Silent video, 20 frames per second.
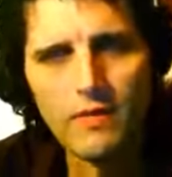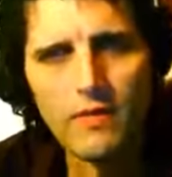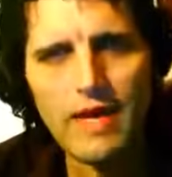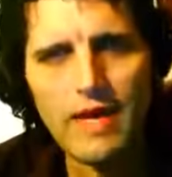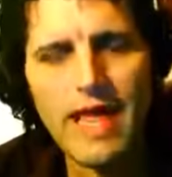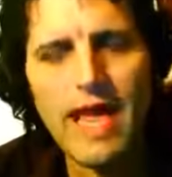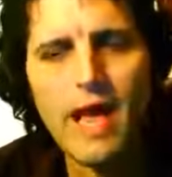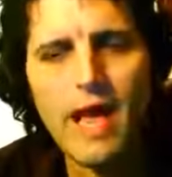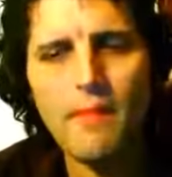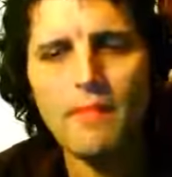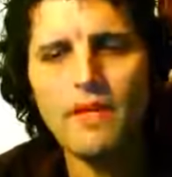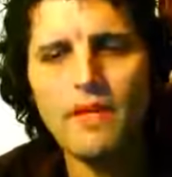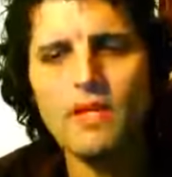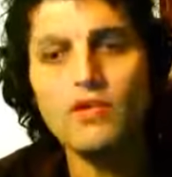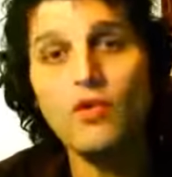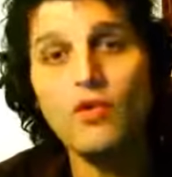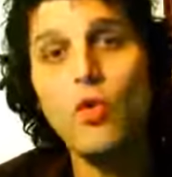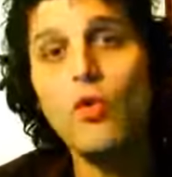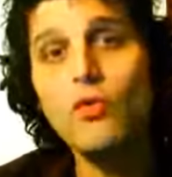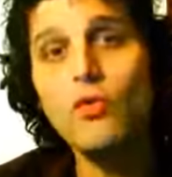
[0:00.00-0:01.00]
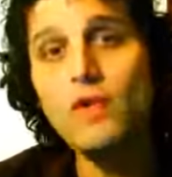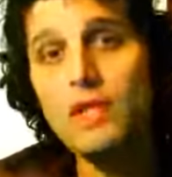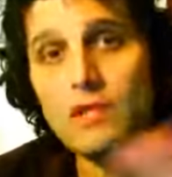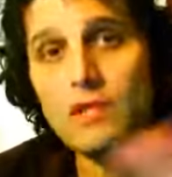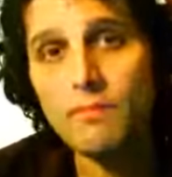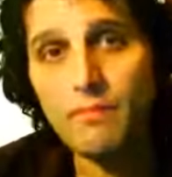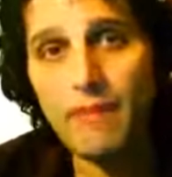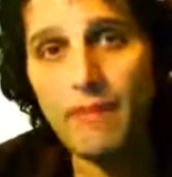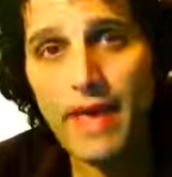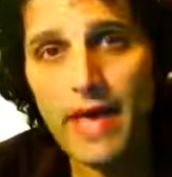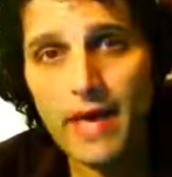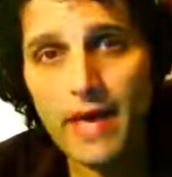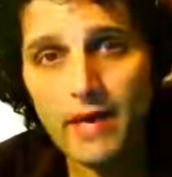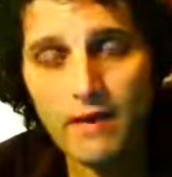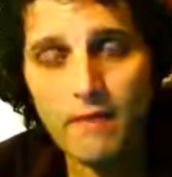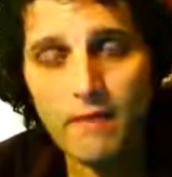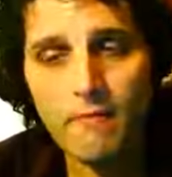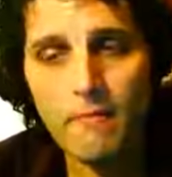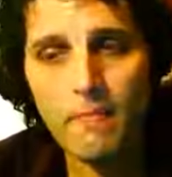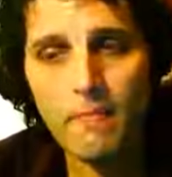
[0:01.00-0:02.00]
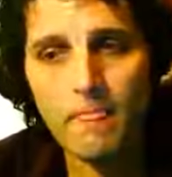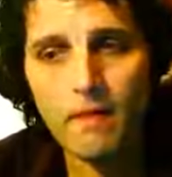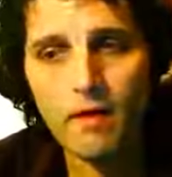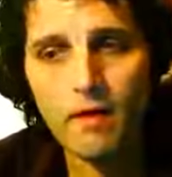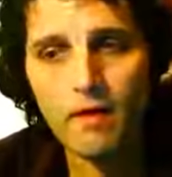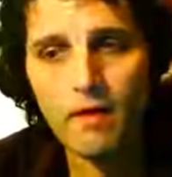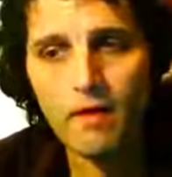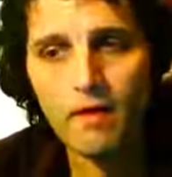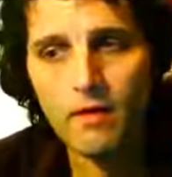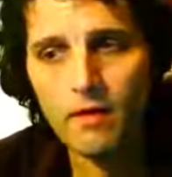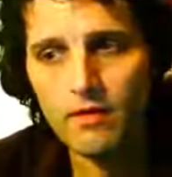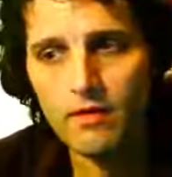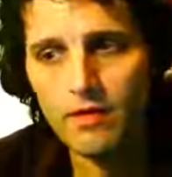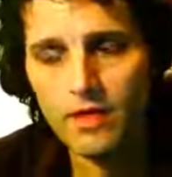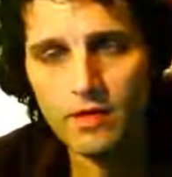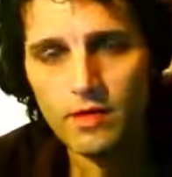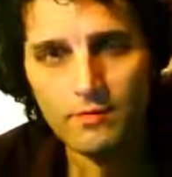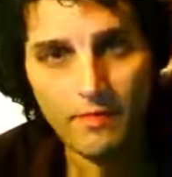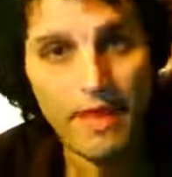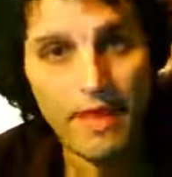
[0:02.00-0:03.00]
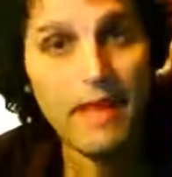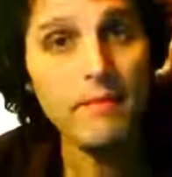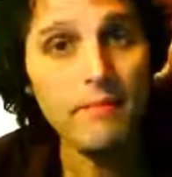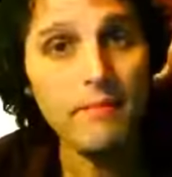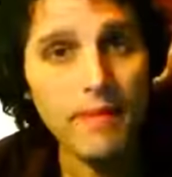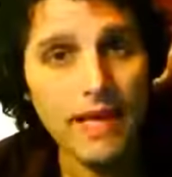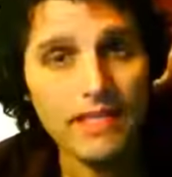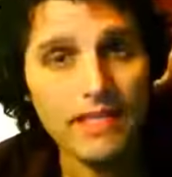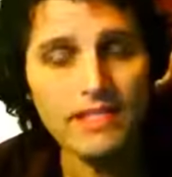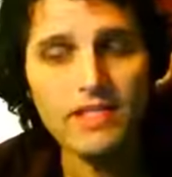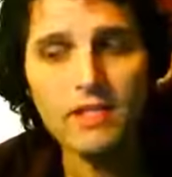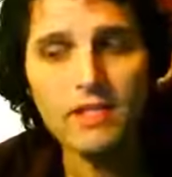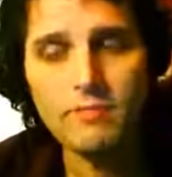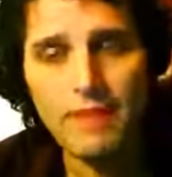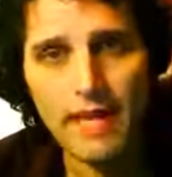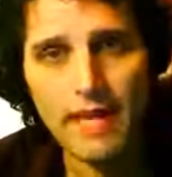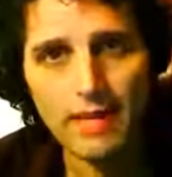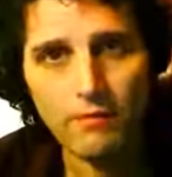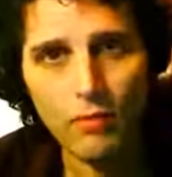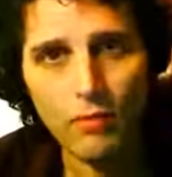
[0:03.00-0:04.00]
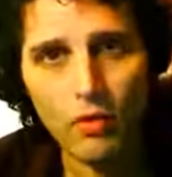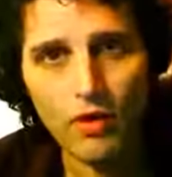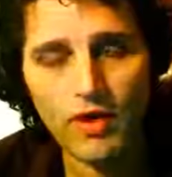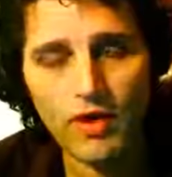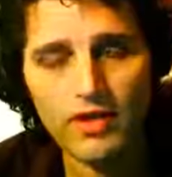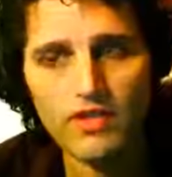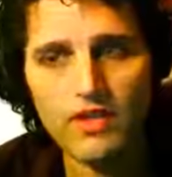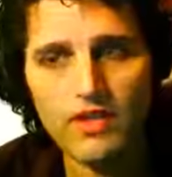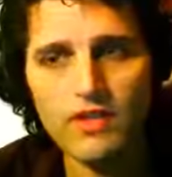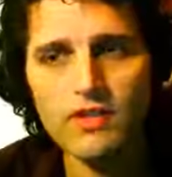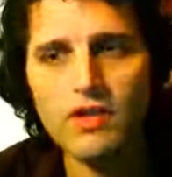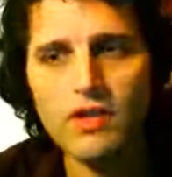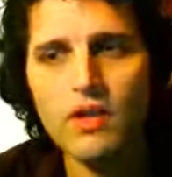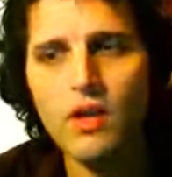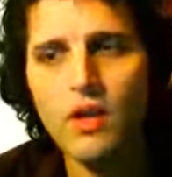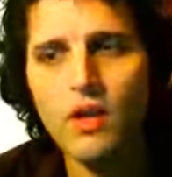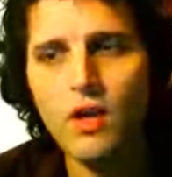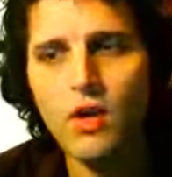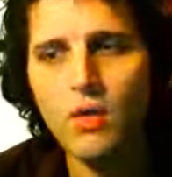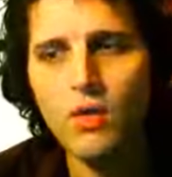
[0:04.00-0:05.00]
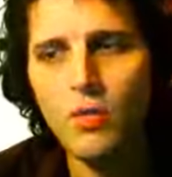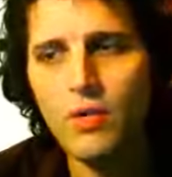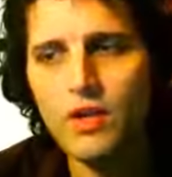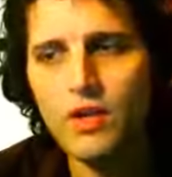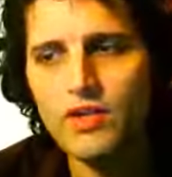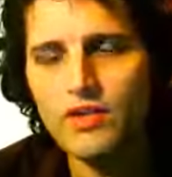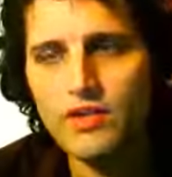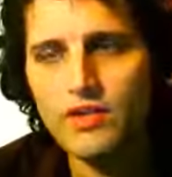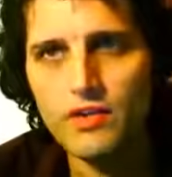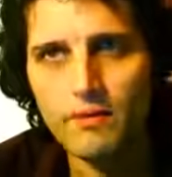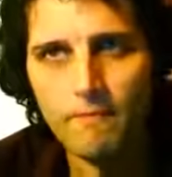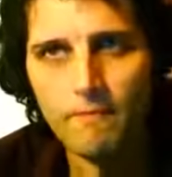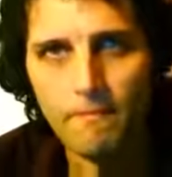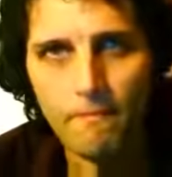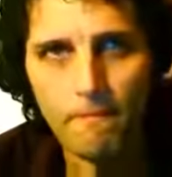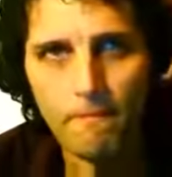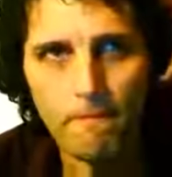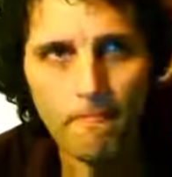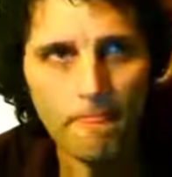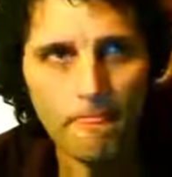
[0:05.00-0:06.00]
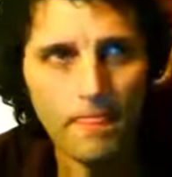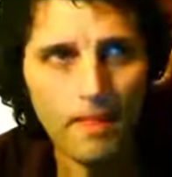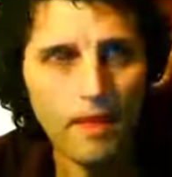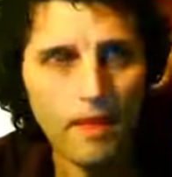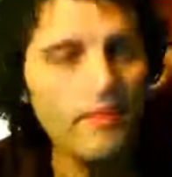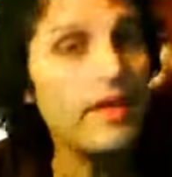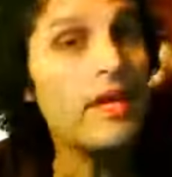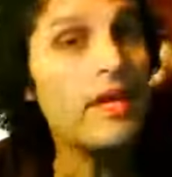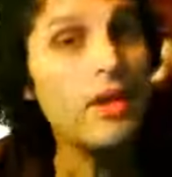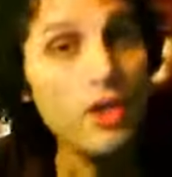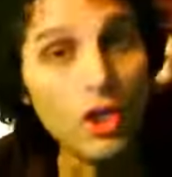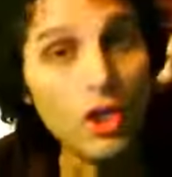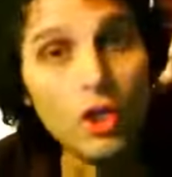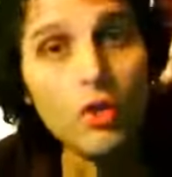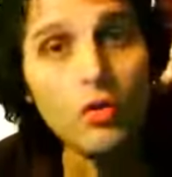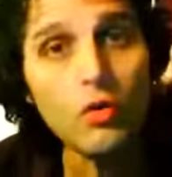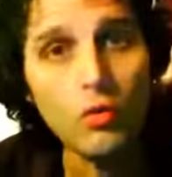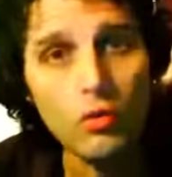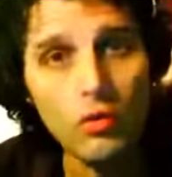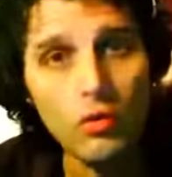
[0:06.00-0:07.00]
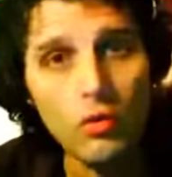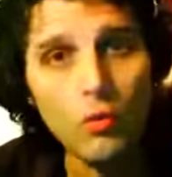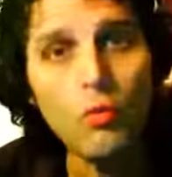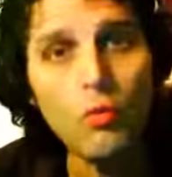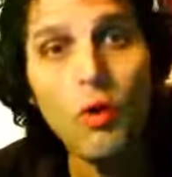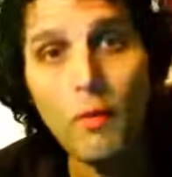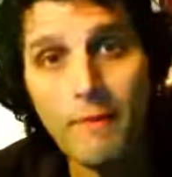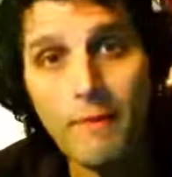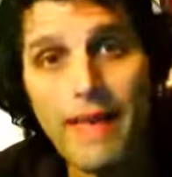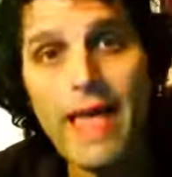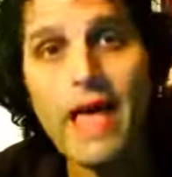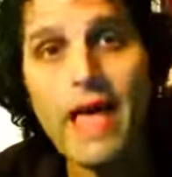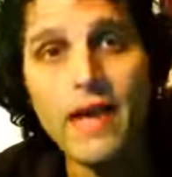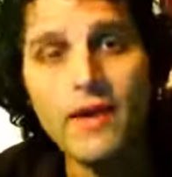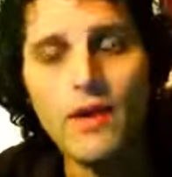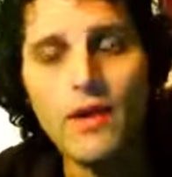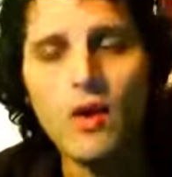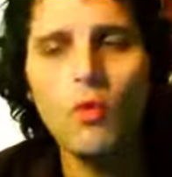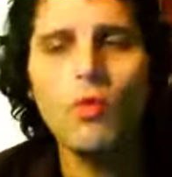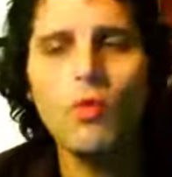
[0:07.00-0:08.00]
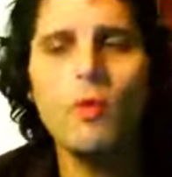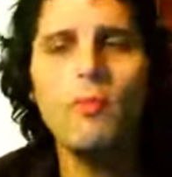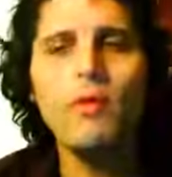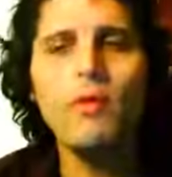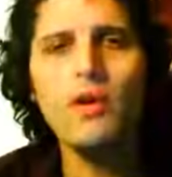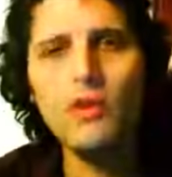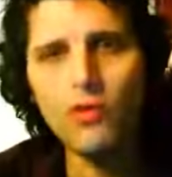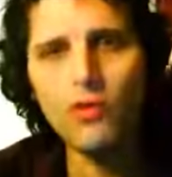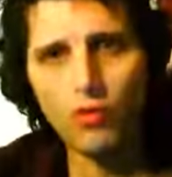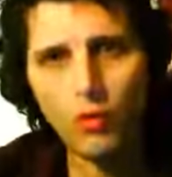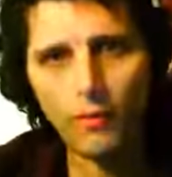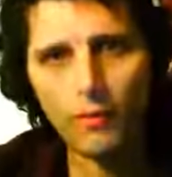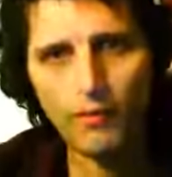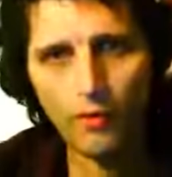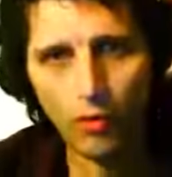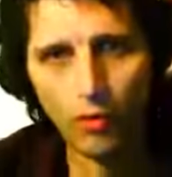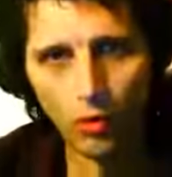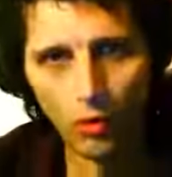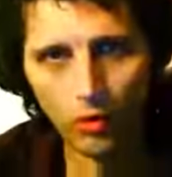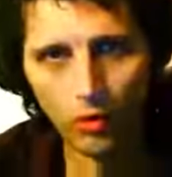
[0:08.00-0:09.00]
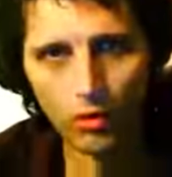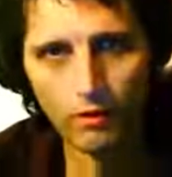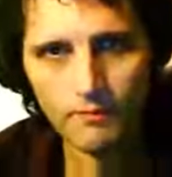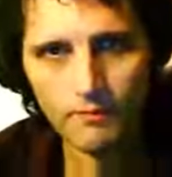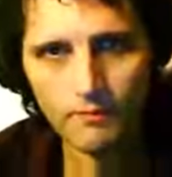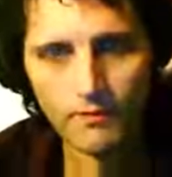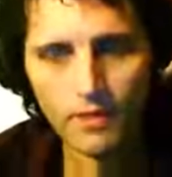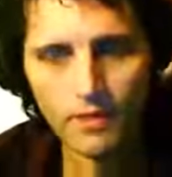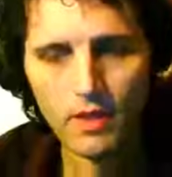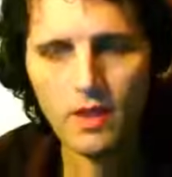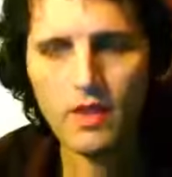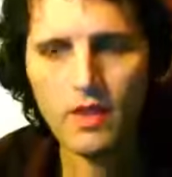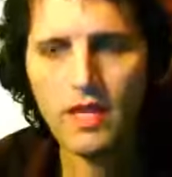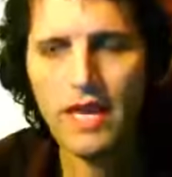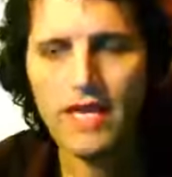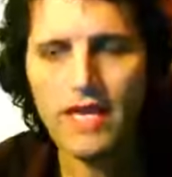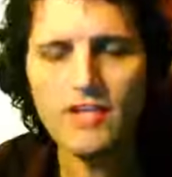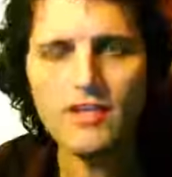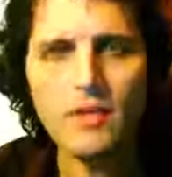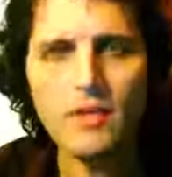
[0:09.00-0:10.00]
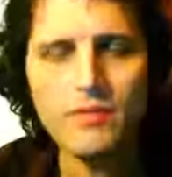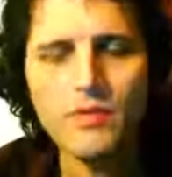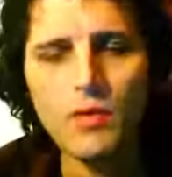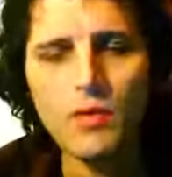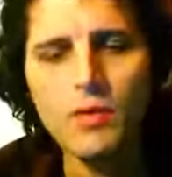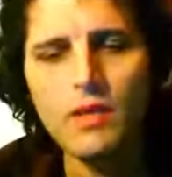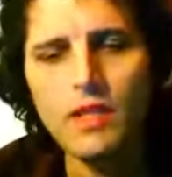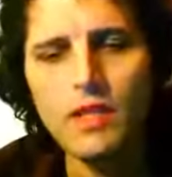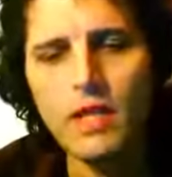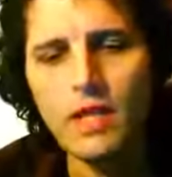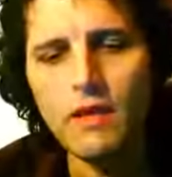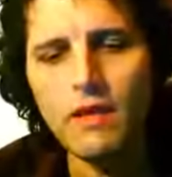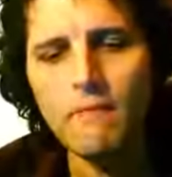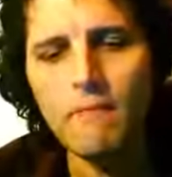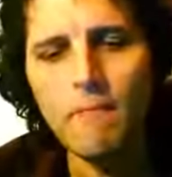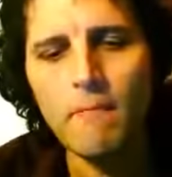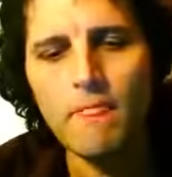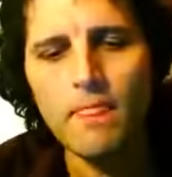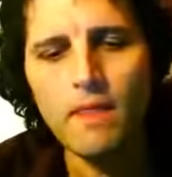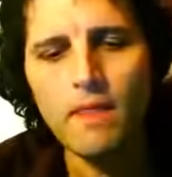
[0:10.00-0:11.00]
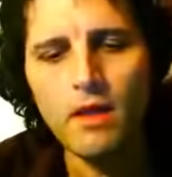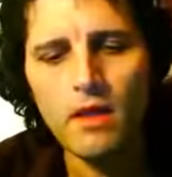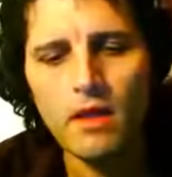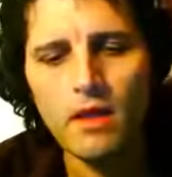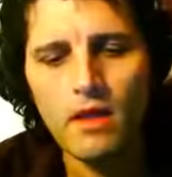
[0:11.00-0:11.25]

Then what happened is all these bad bets, these bad mortgages, which they knew were bad, were put into a pool, and subsequently